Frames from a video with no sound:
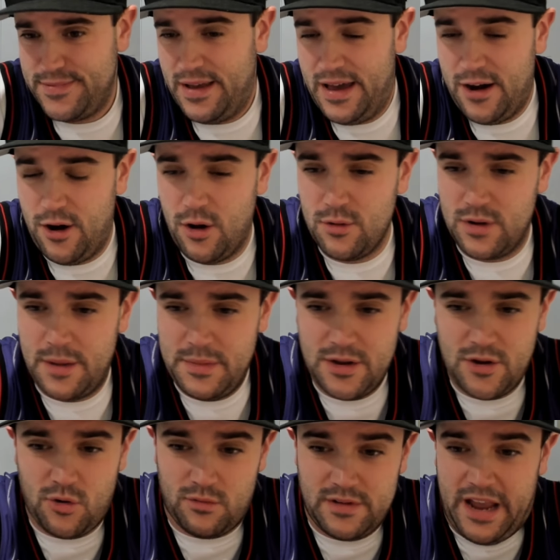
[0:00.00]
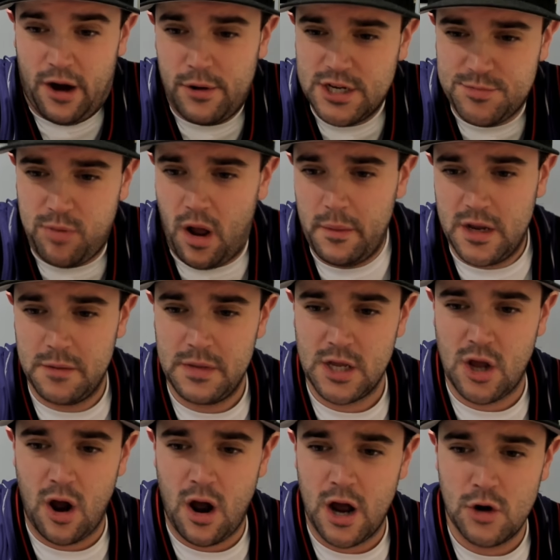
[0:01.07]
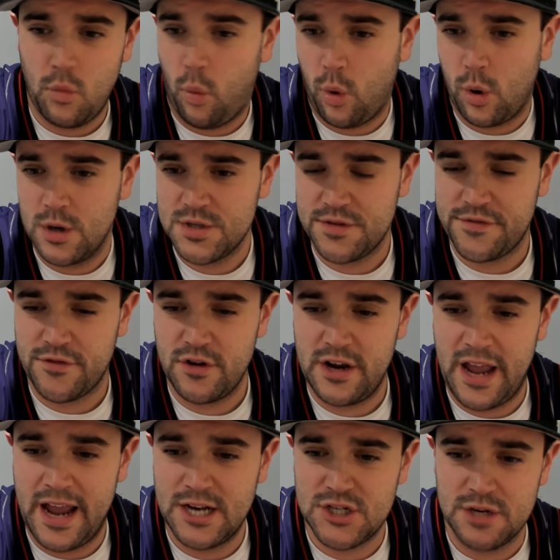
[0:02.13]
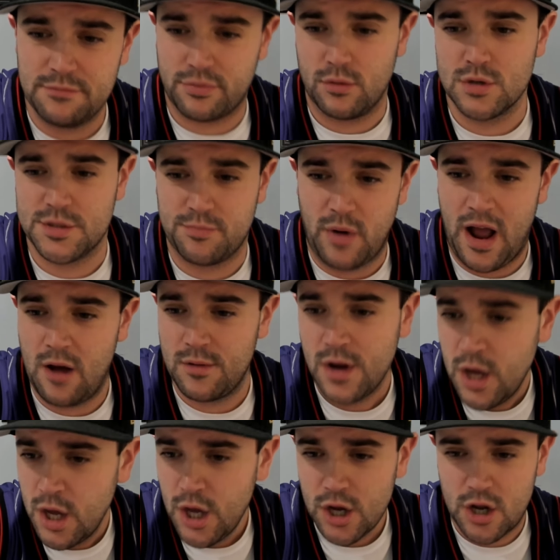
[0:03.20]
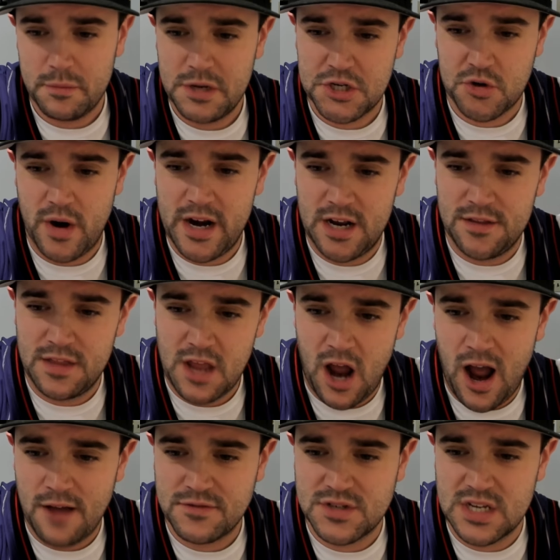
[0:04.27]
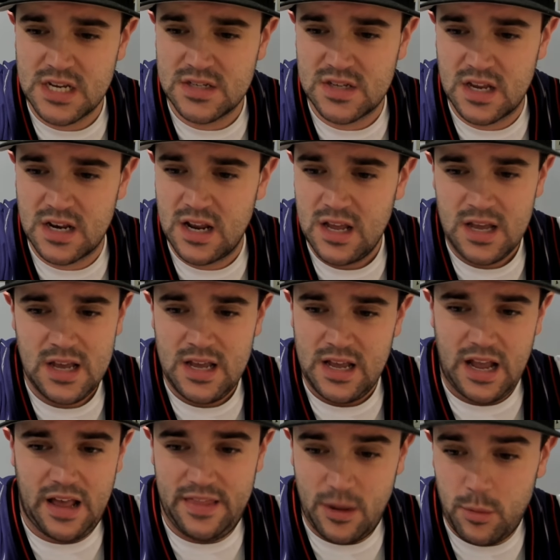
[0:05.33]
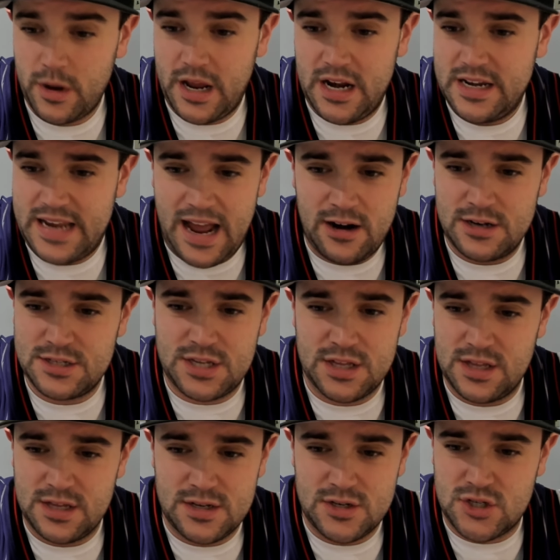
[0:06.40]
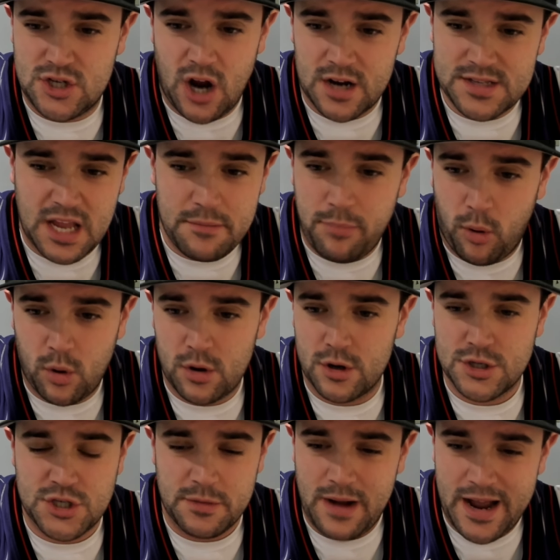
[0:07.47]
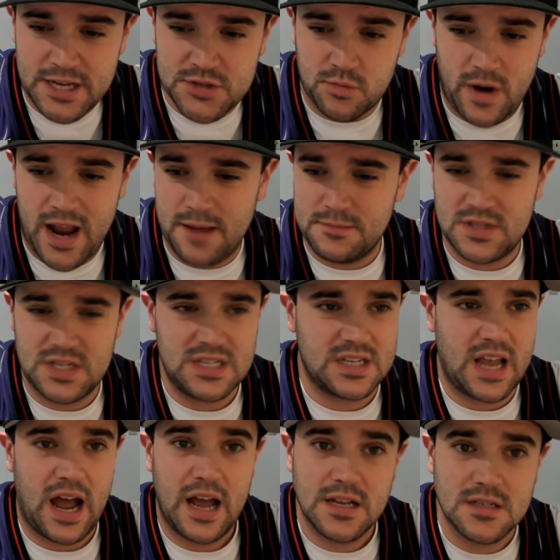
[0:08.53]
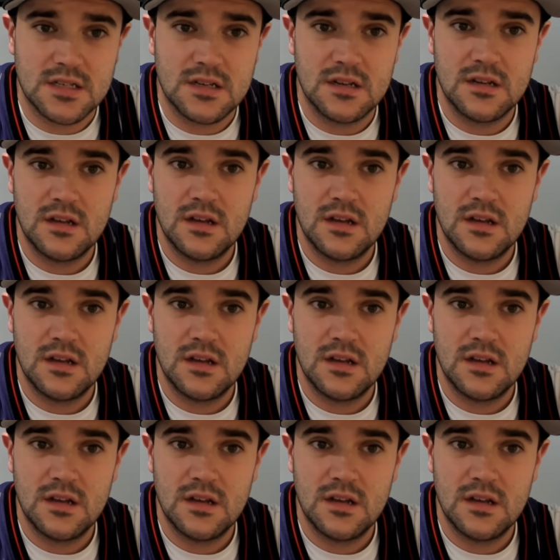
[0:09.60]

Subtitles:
I don't know. I mean, Gary's probably going to be gone. War is a free agent. Bruce Brown could be traded in the offseason. And then we're getting down into the Jonte Porters, Jamias Ramsey's guys.